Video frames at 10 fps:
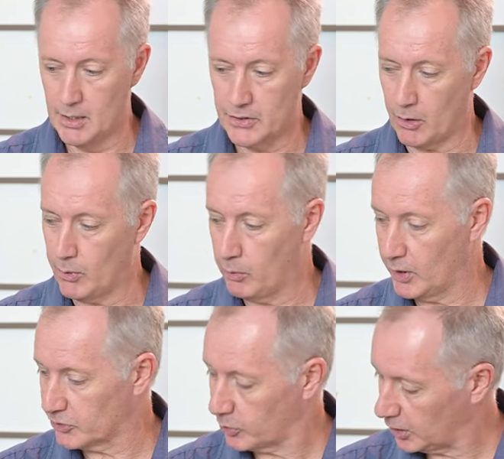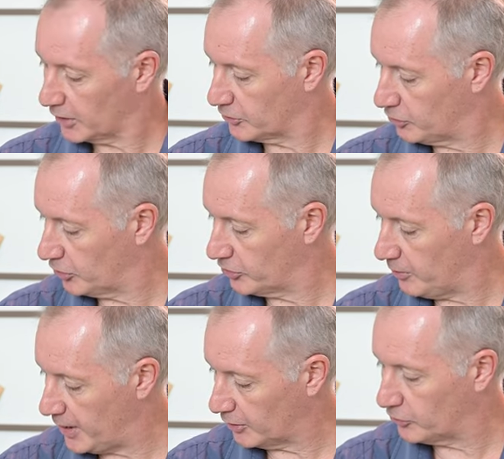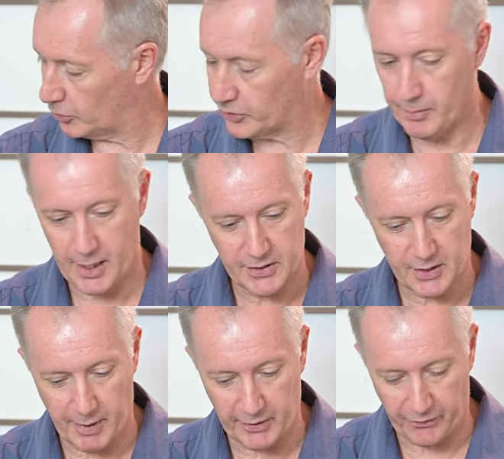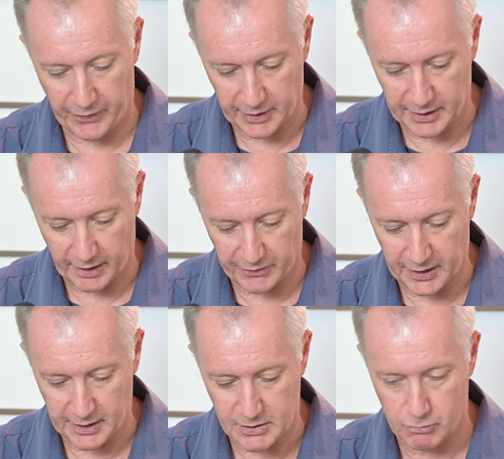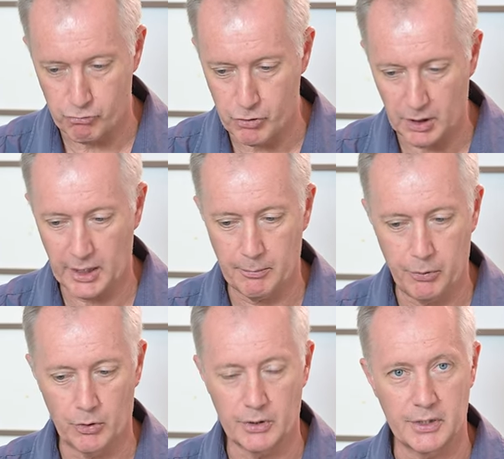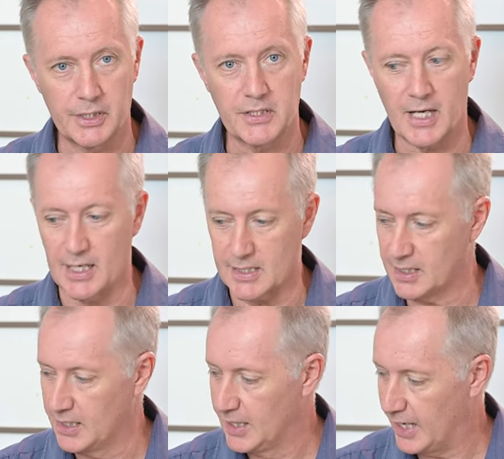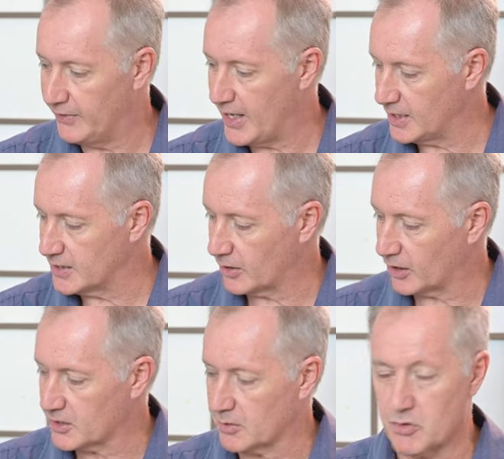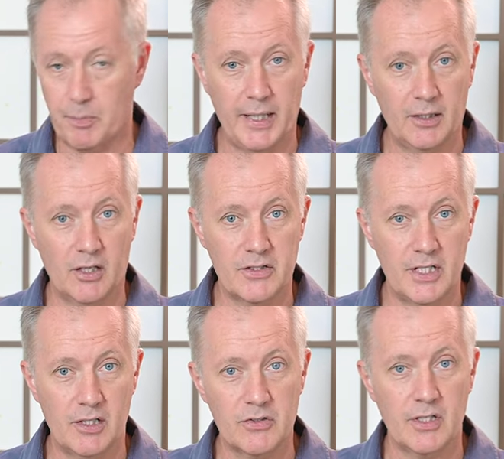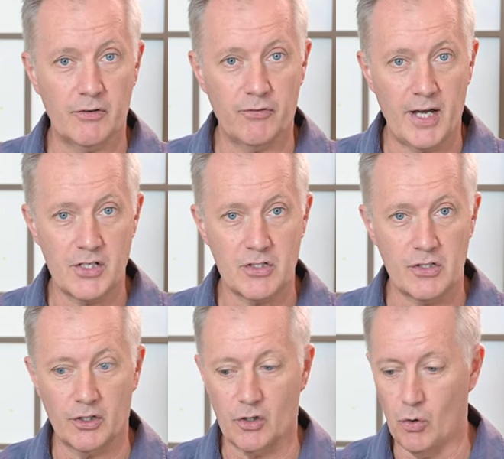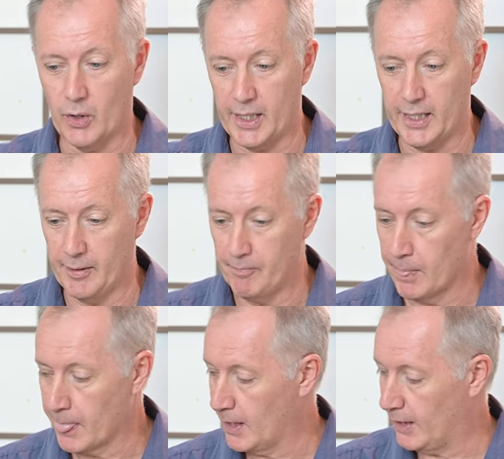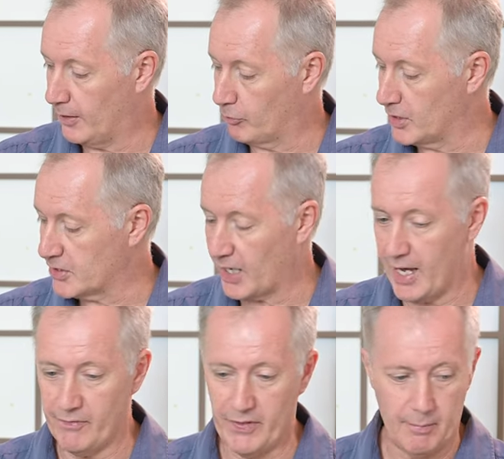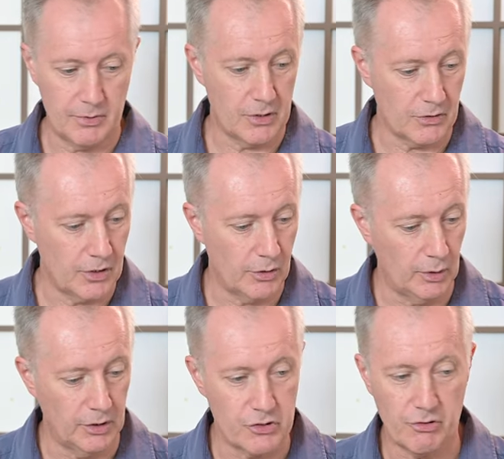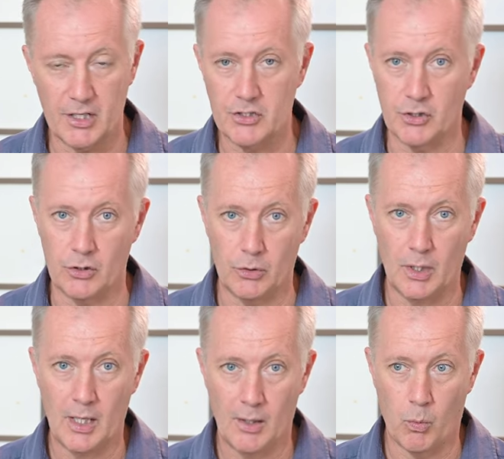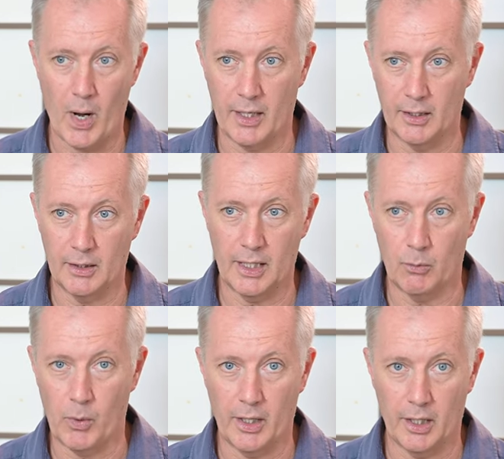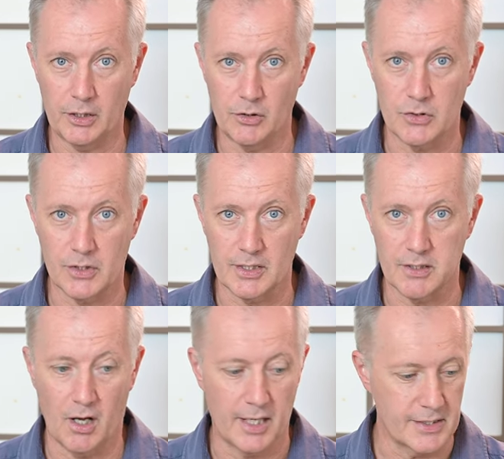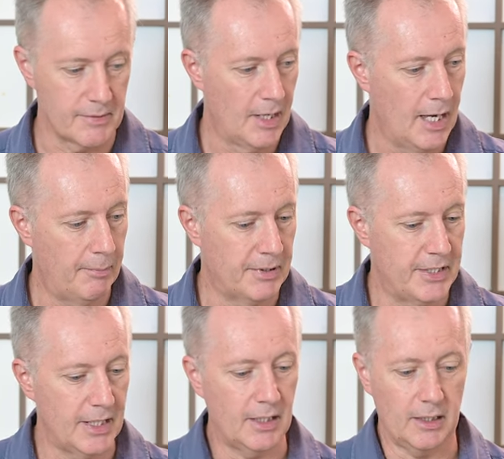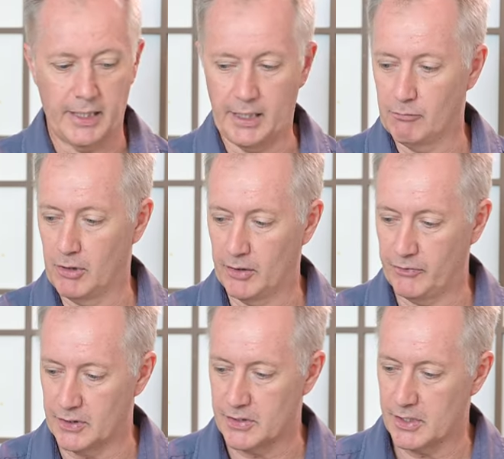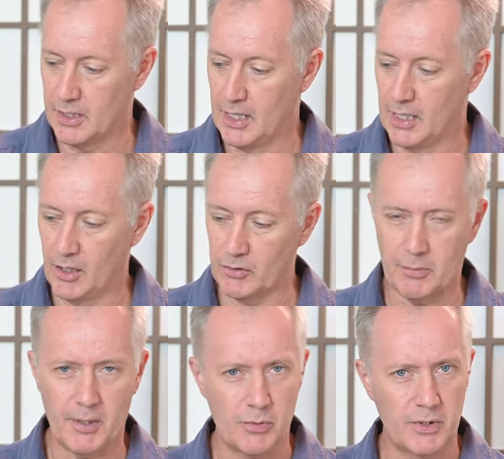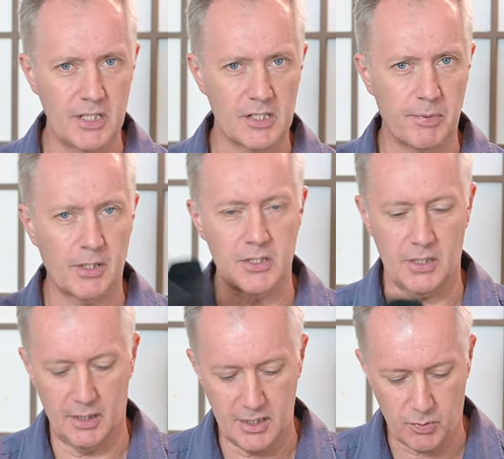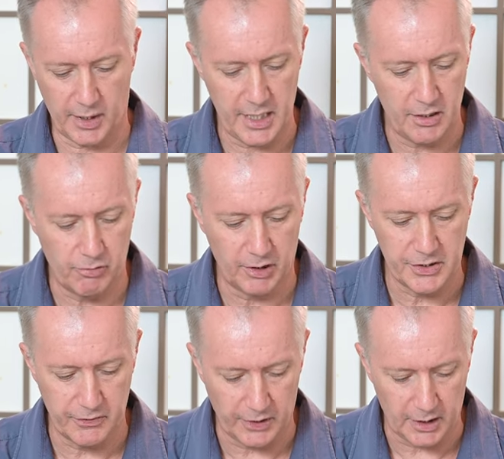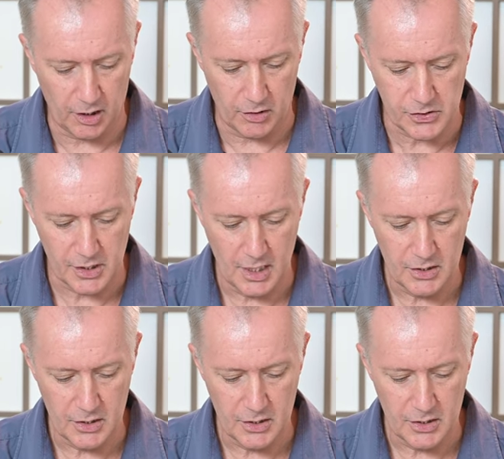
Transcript: So what else would I like to talk to you about? I'll talk to you about some other thing that I think is really important to discuss. And that is, I've got some speed lights here. You see the flashes in the corner here. The reason I have them is I was going to illustrate to you when and when I use these lights. And particularly relevant, not so much with this, because in this one here, you're relatively close.